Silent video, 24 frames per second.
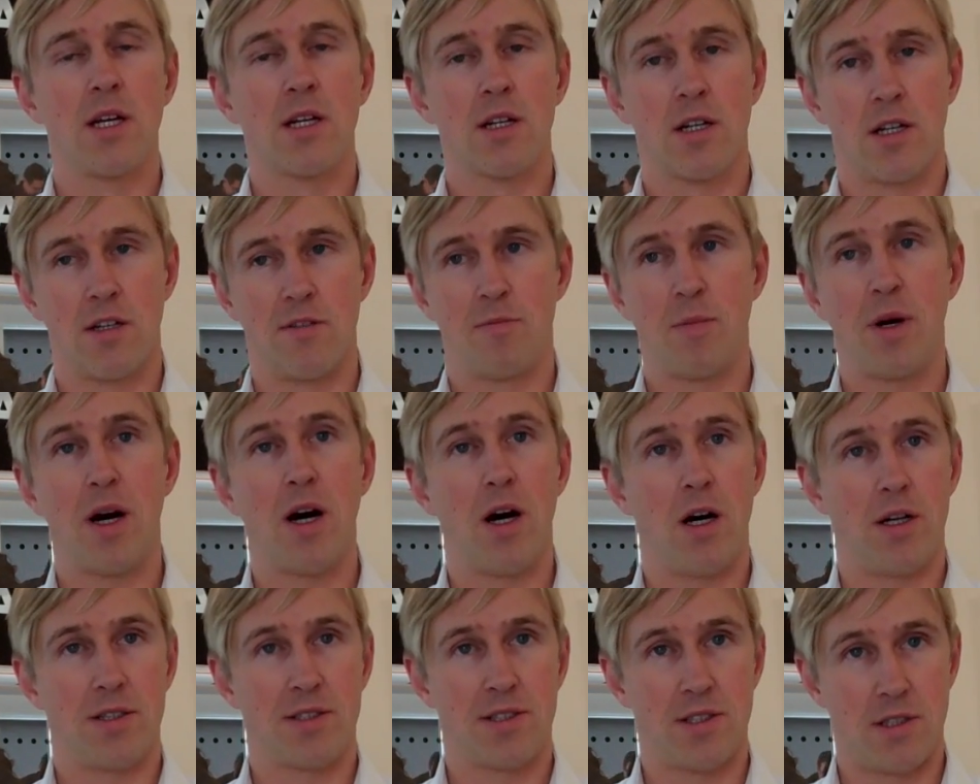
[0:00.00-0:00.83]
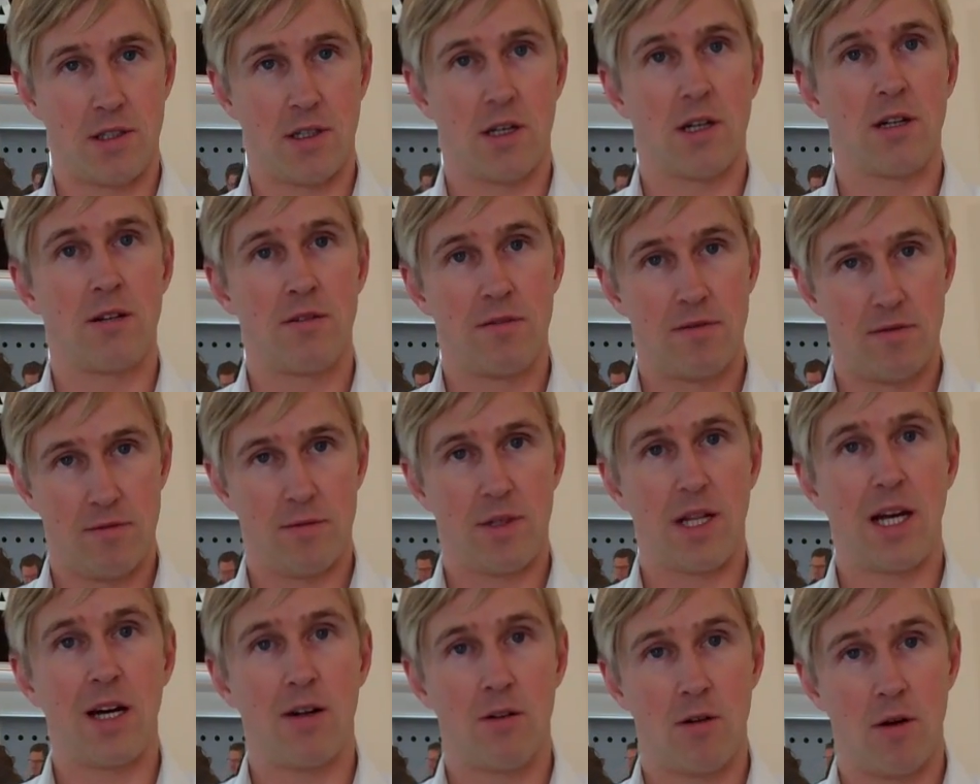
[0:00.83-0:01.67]
kind of parts that kind
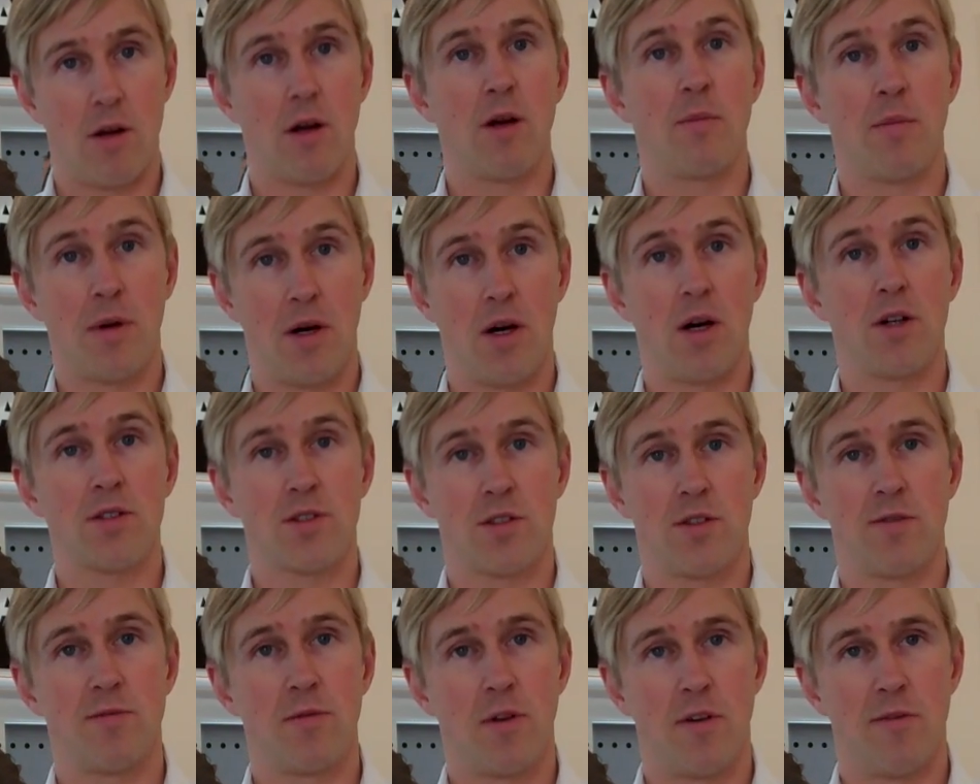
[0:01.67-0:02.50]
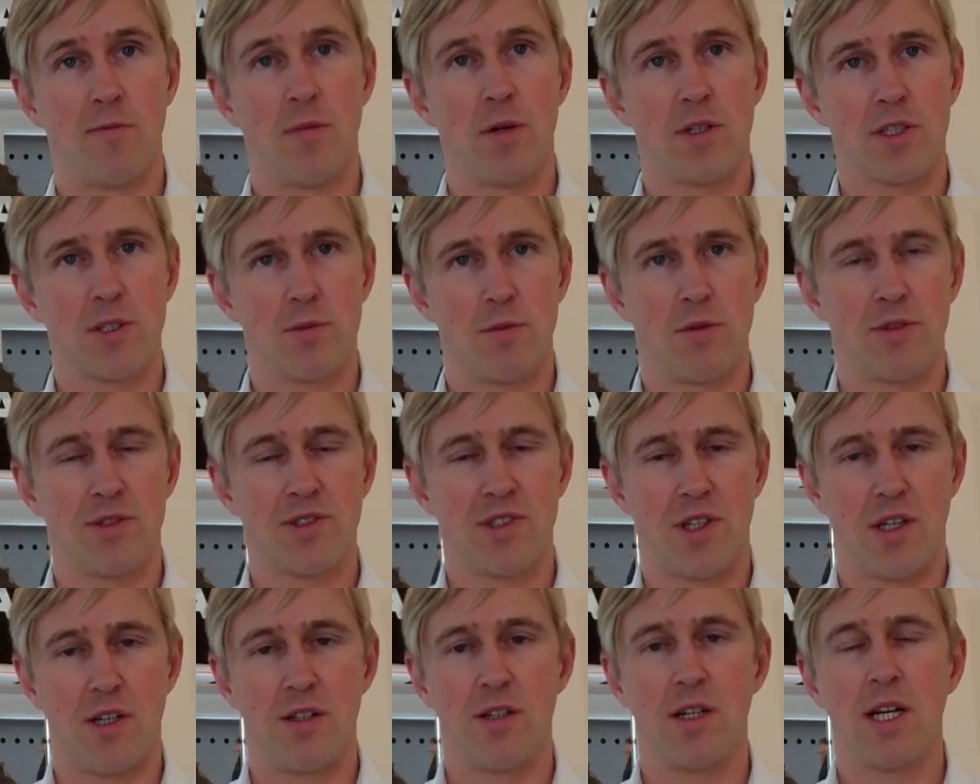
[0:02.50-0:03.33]
of now are part of Possible.
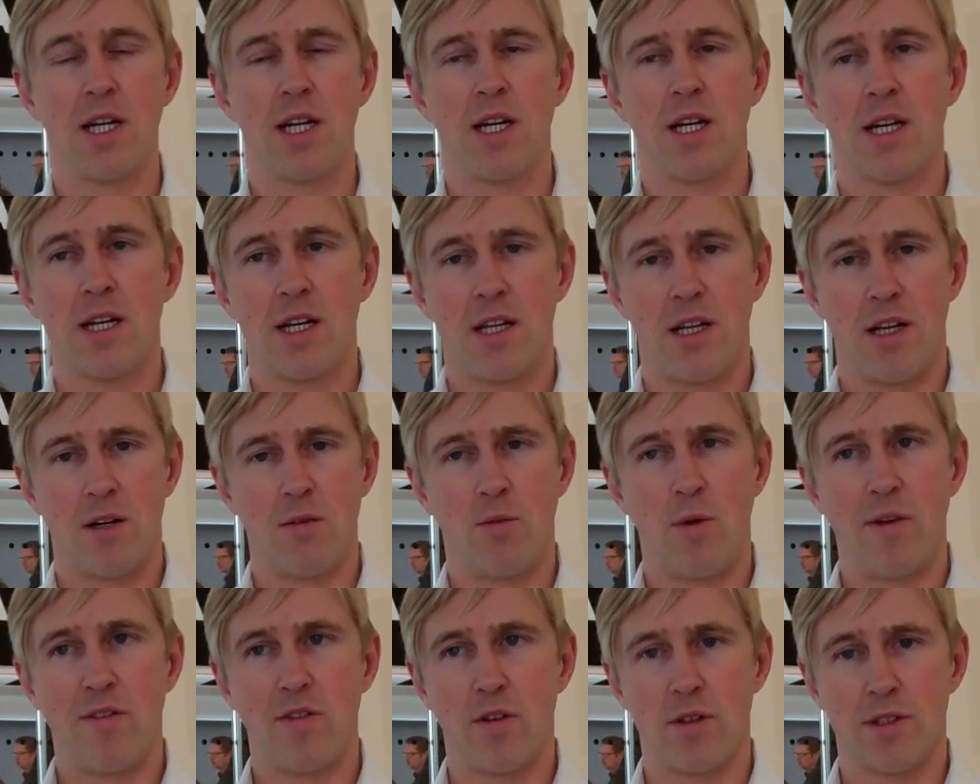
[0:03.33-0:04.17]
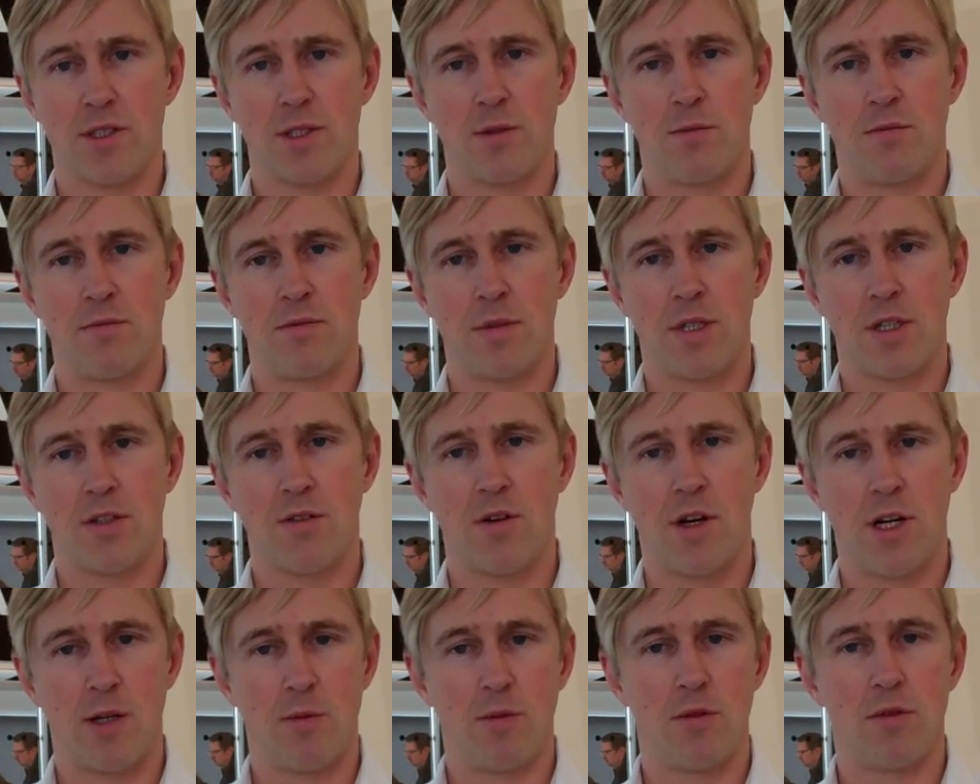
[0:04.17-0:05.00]
So we've got some
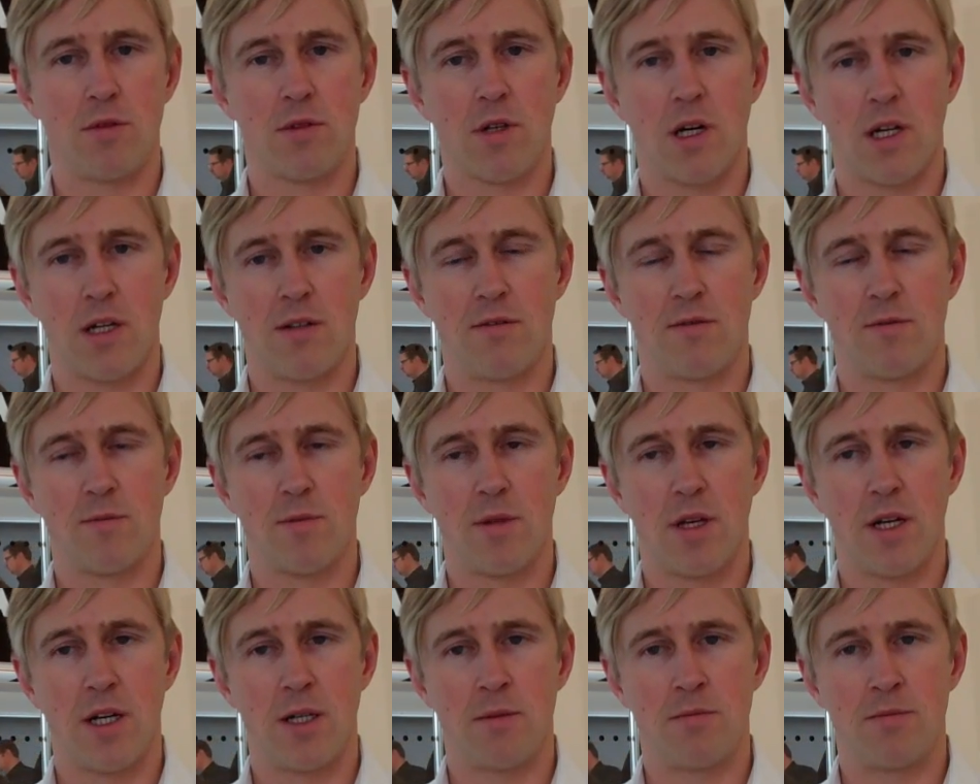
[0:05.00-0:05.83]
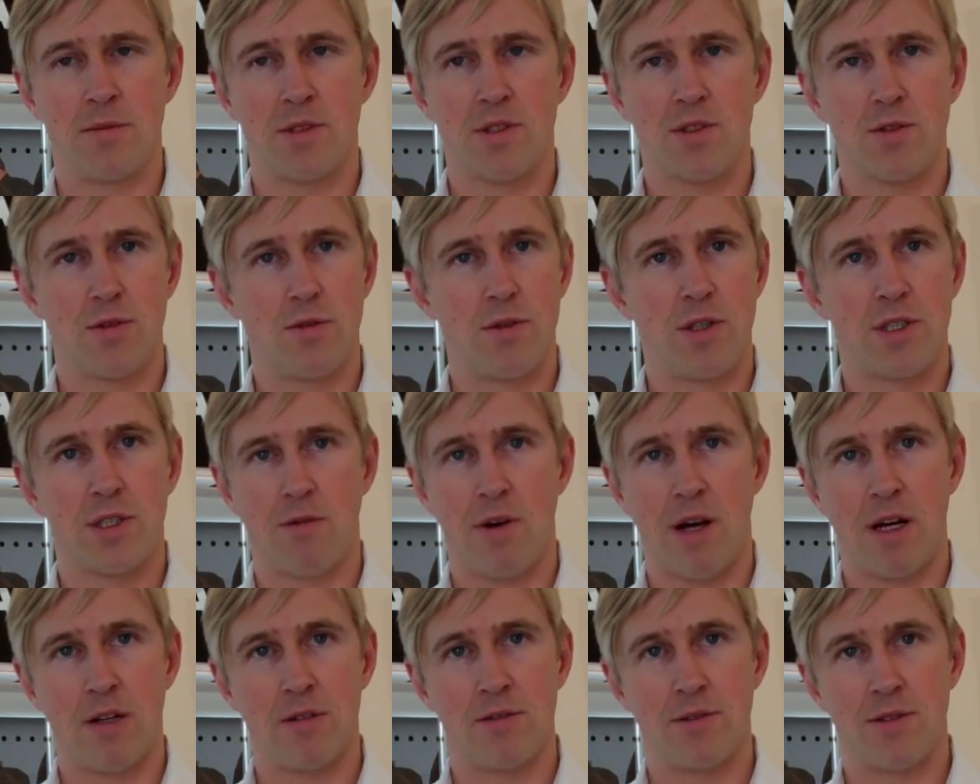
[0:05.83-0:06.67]
incredible kind of stories
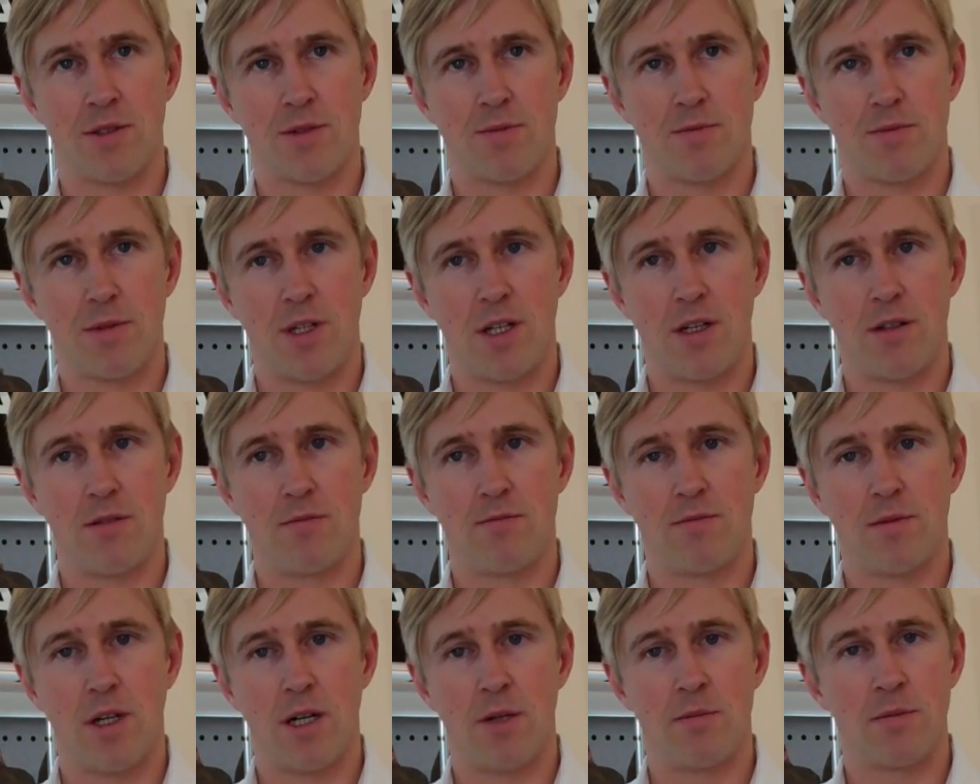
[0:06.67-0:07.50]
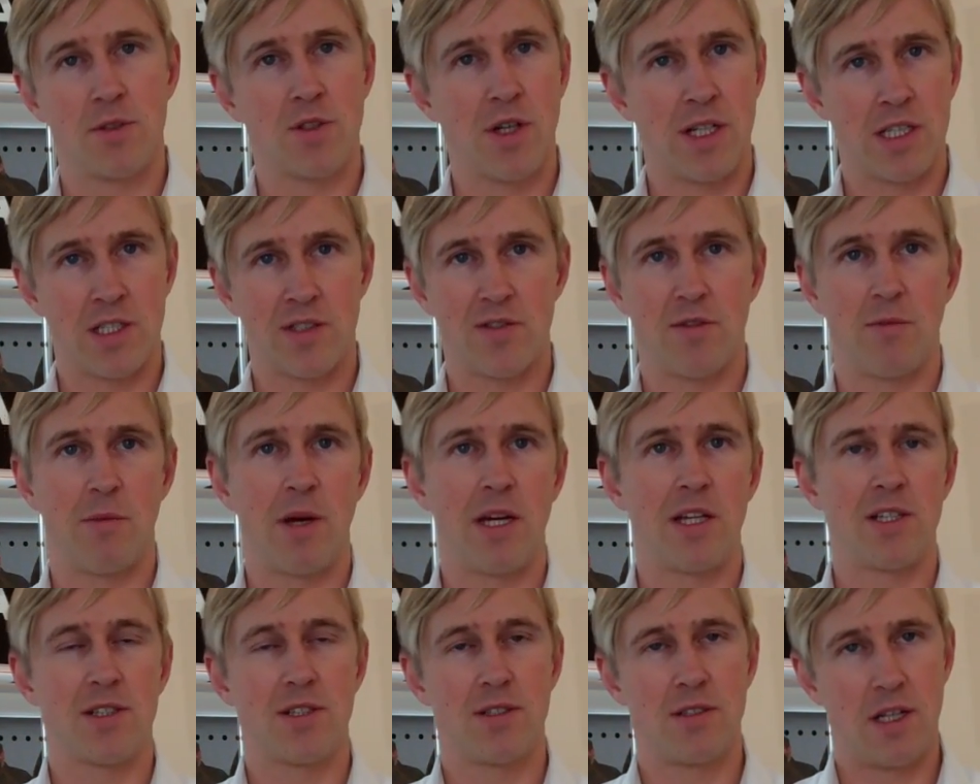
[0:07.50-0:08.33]
around
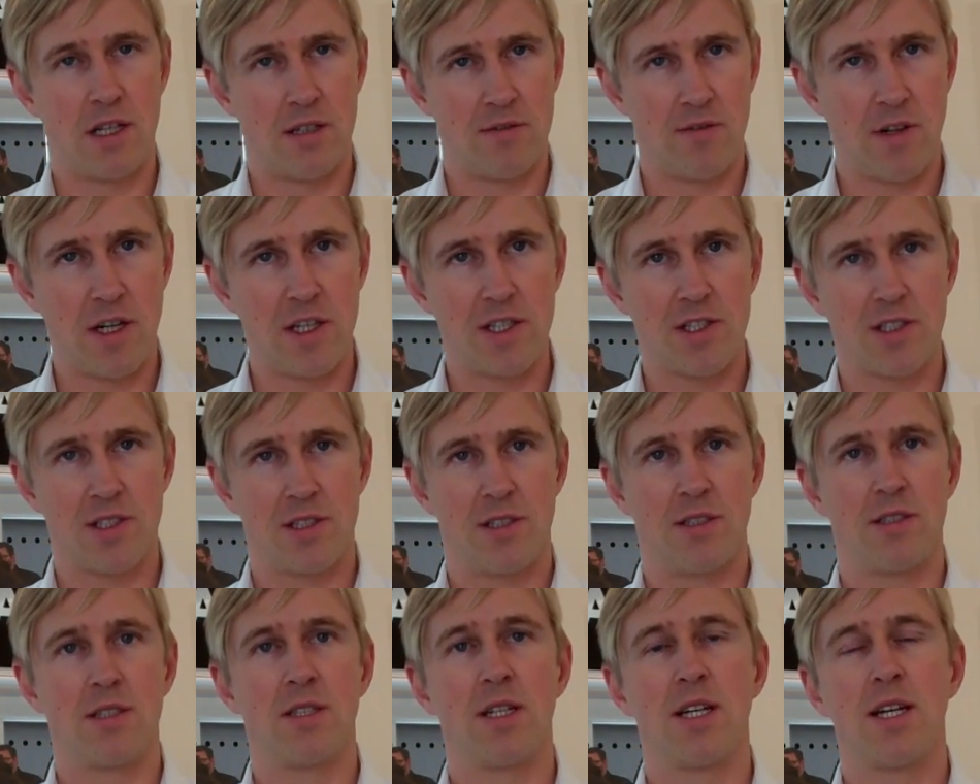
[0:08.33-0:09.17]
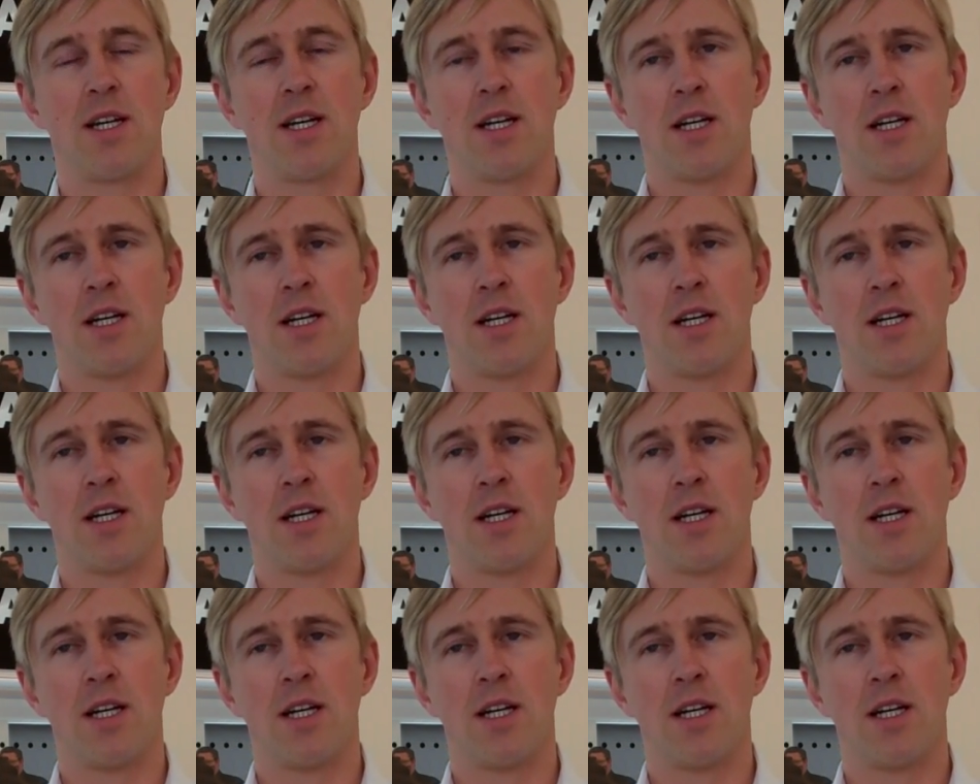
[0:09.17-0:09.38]
transformation, innovation.